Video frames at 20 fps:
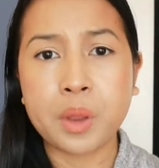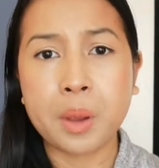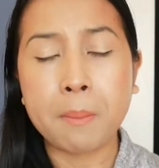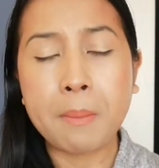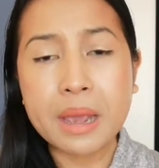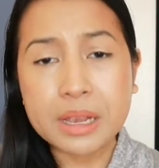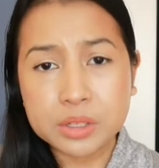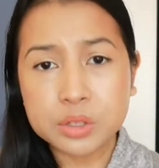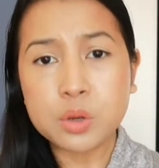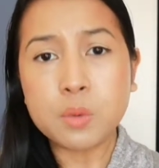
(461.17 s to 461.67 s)

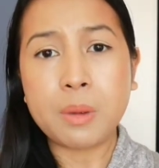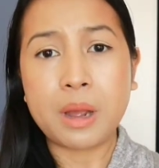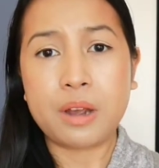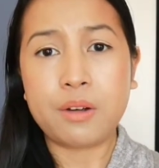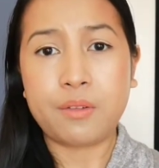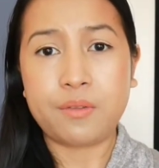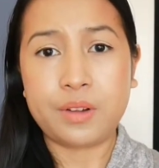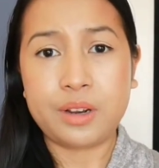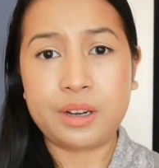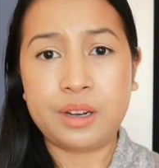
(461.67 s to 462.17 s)
make soup
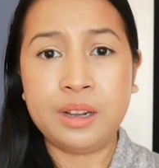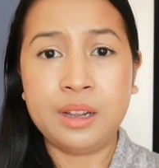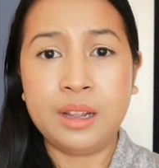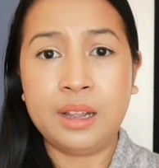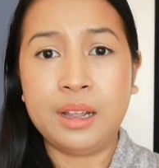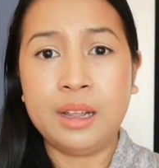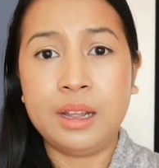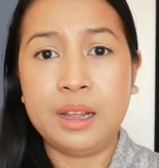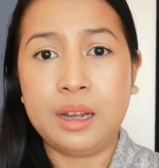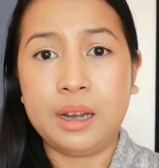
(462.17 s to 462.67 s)
out of it.
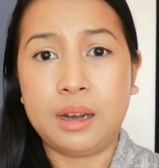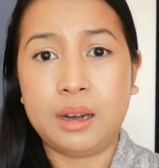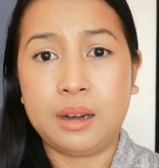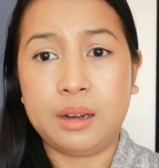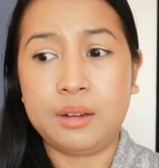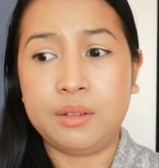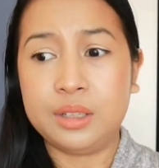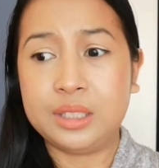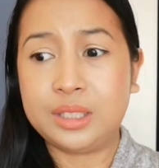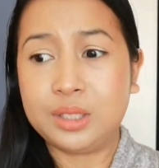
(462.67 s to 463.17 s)

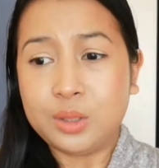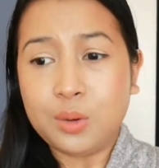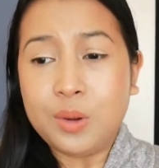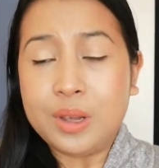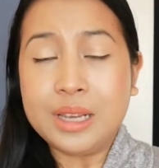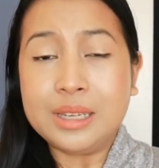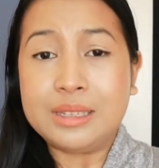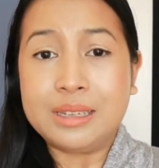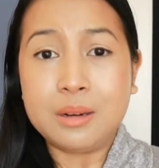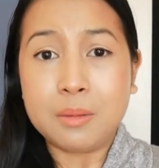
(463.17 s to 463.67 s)
It's so
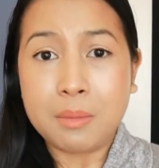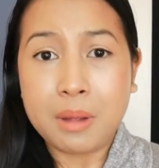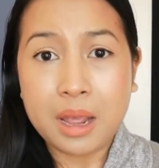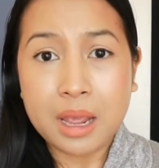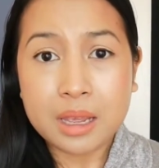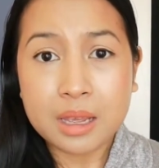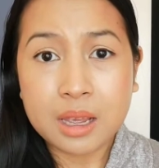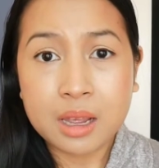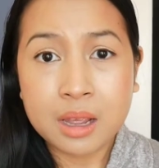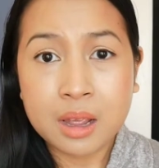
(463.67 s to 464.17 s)
easy to
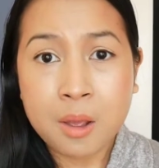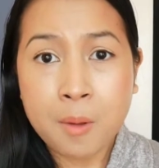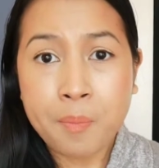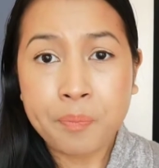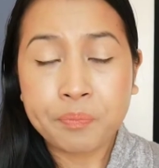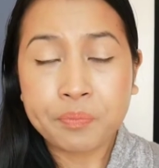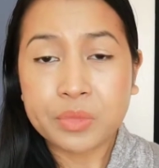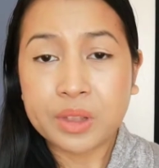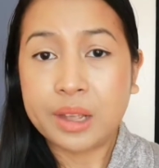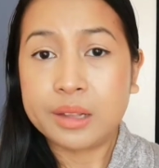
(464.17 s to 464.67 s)
make.
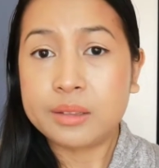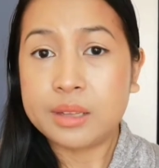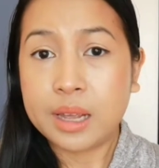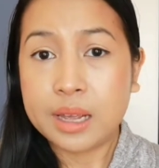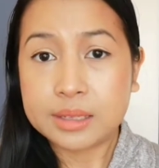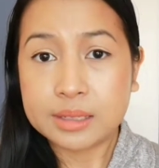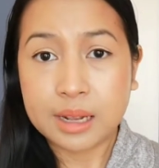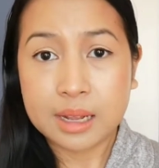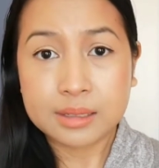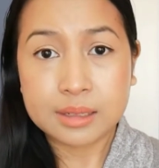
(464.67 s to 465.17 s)
It
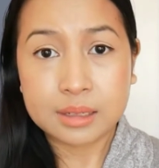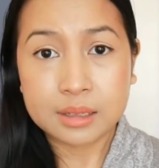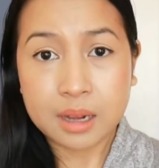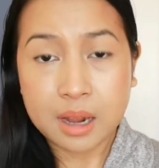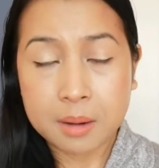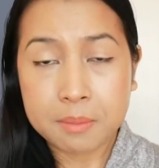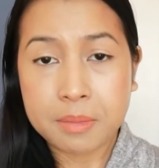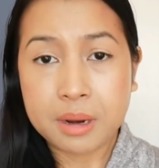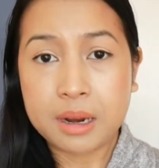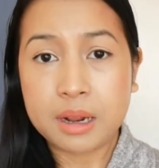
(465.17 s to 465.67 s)
takes less than
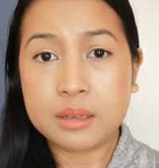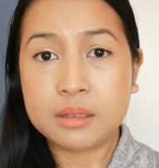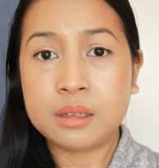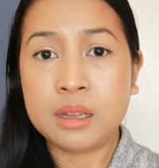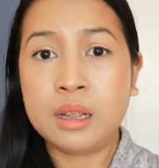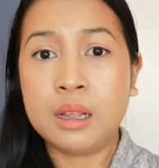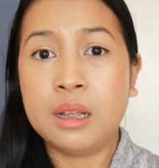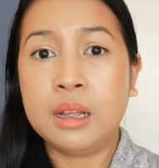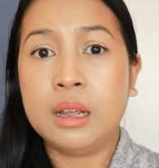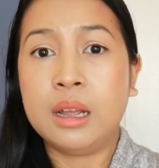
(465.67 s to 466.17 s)
10 minutes,
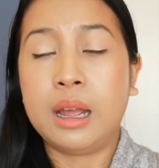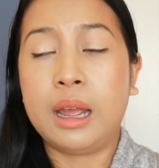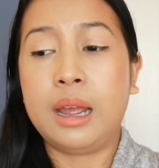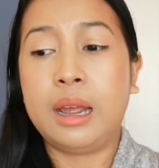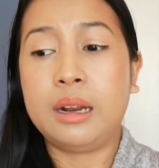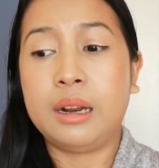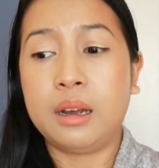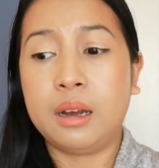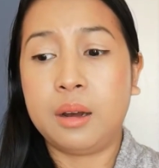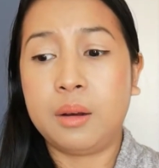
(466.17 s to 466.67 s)

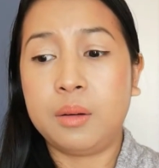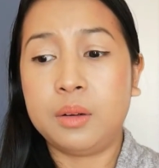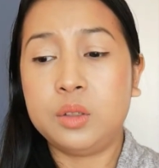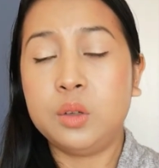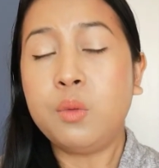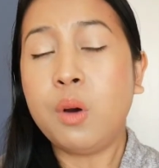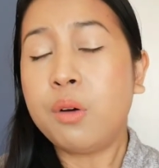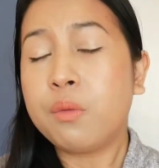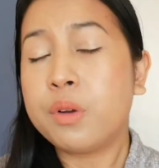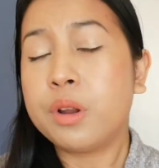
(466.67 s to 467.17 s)
and
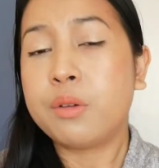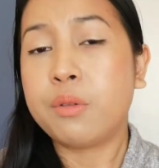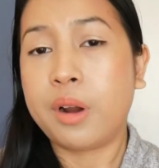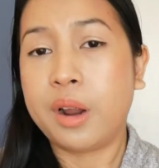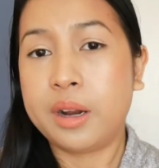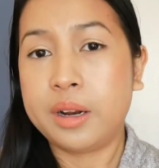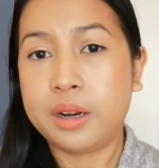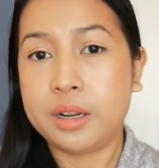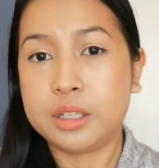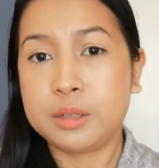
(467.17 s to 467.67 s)
you won't
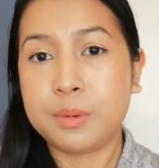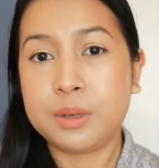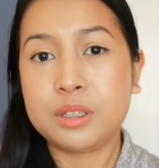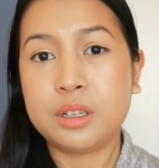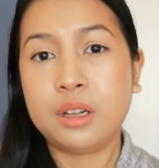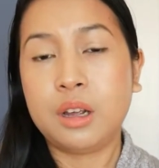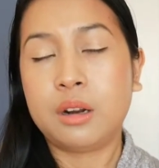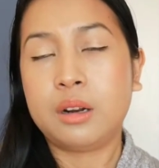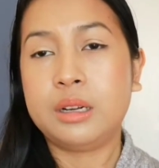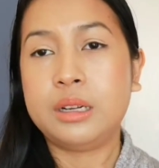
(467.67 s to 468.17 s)
regret it,
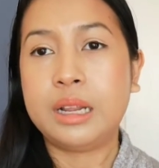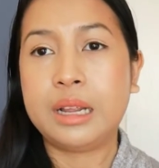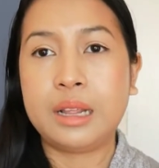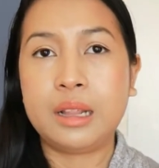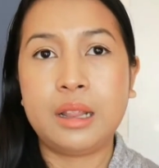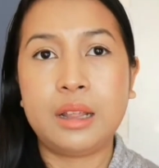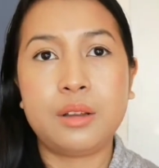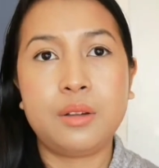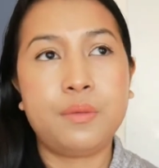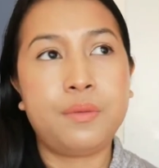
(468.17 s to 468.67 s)
especially on a day
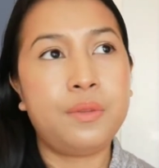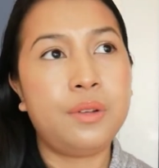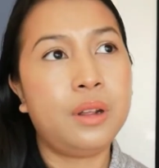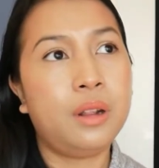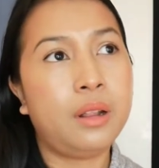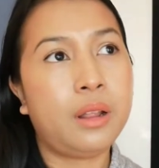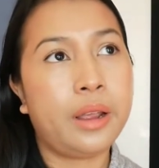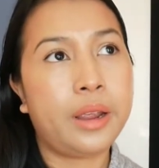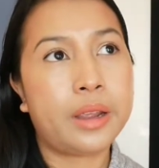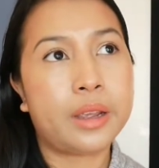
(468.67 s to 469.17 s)
that you
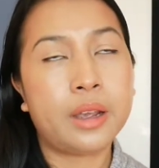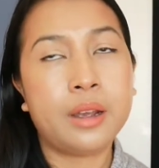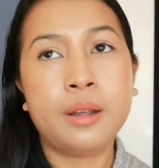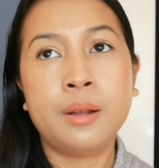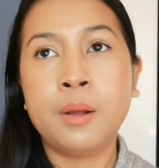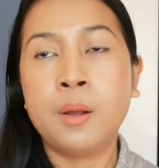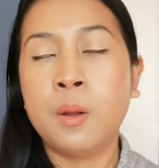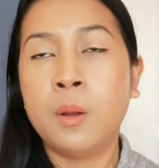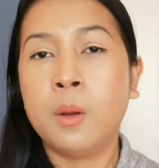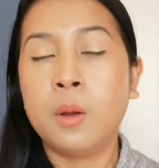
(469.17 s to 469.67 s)
feel like
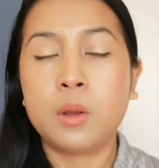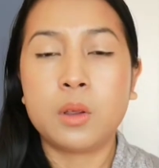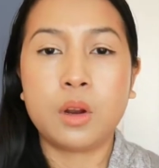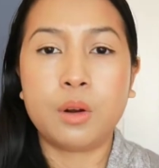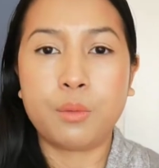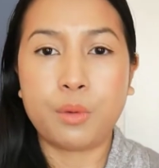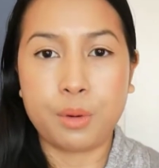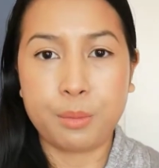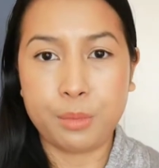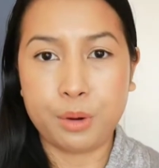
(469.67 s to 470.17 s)
you
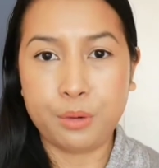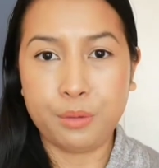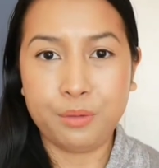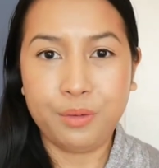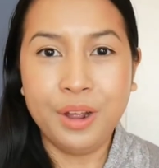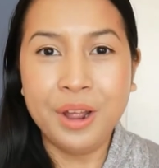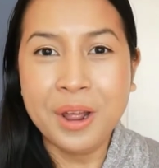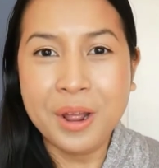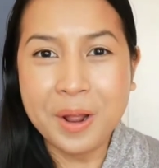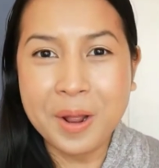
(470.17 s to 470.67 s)
don't want to move.
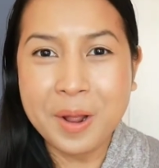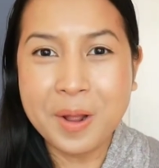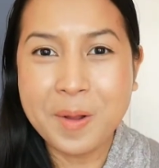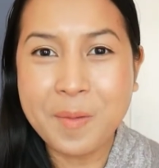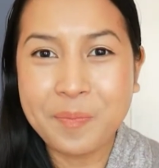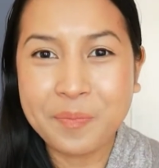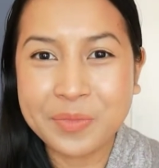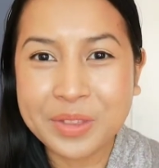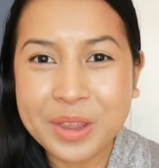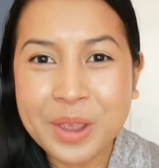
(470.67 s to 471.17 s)

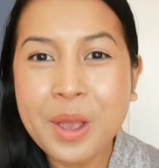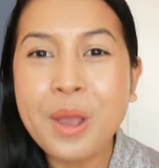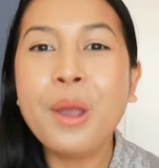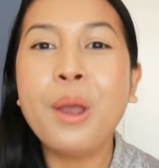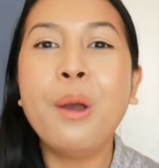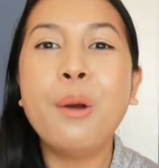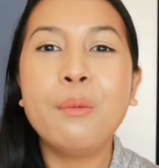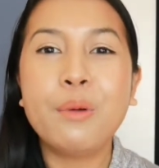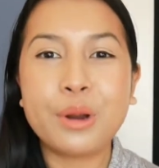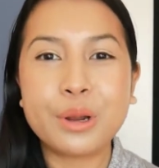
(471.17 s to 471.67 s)

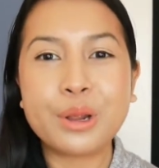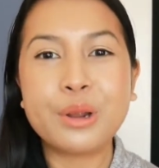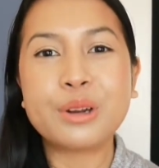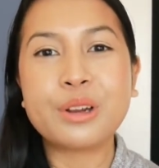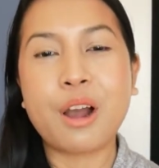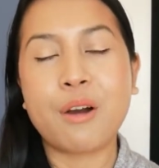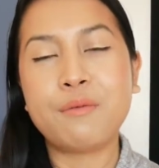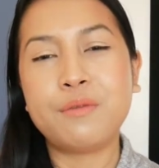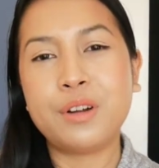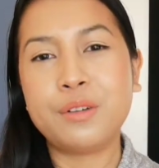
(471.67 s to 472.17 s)
Very
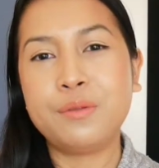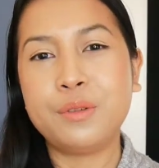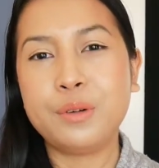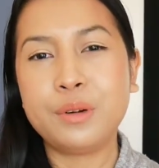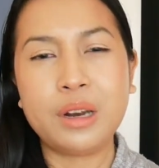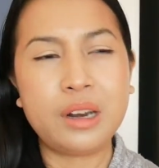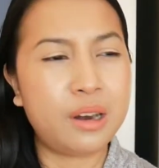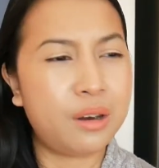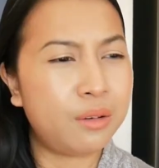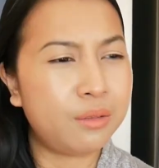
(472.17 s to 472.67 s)
good comfort
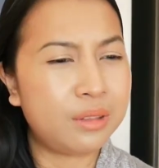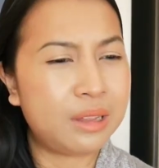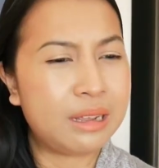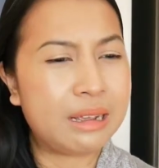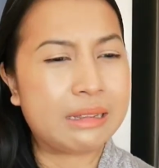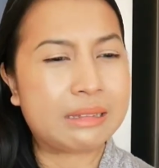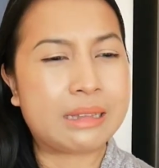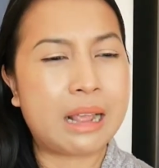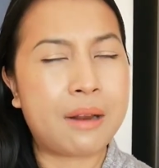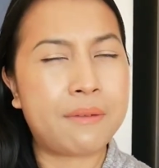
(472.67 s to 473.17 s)
food, and I don't
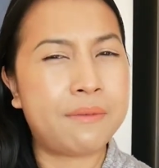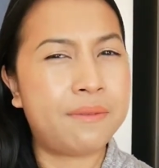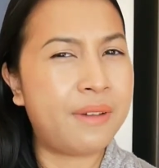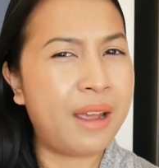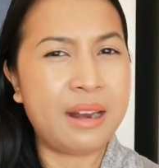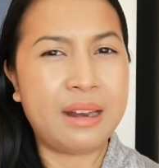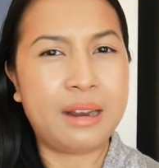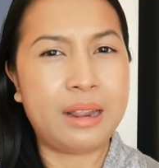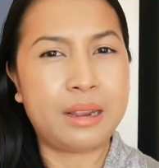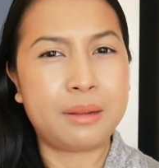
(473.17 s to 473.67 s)
think it's that
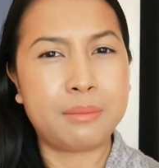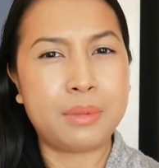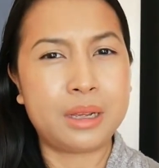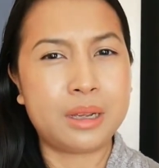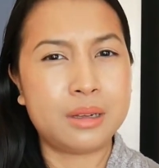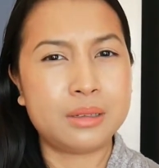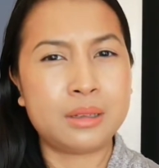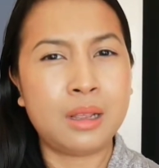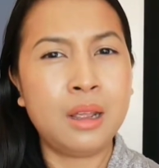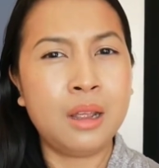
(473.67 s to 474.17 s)
fattening
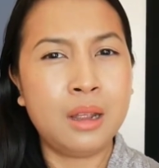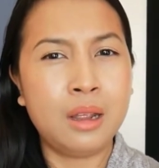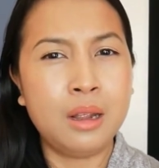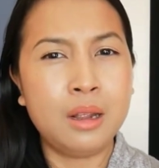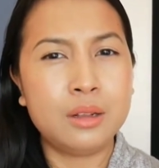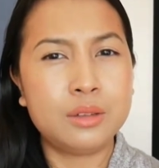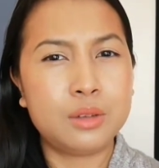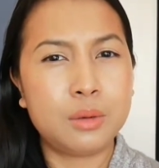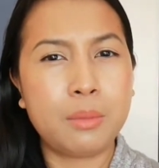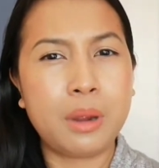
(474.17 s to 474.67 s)
because
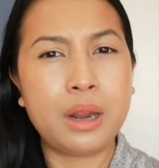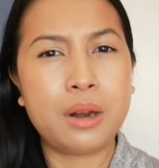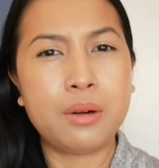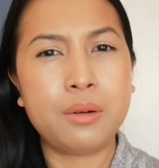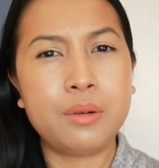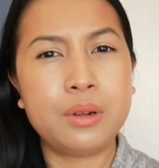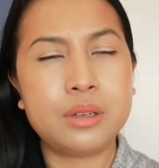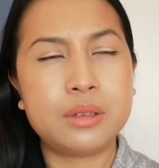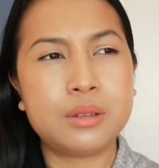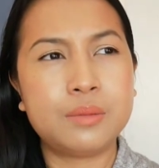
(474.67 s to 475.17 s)

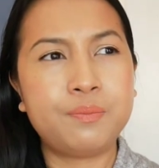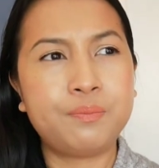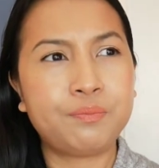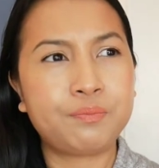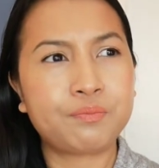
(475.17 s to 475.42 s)
tomato is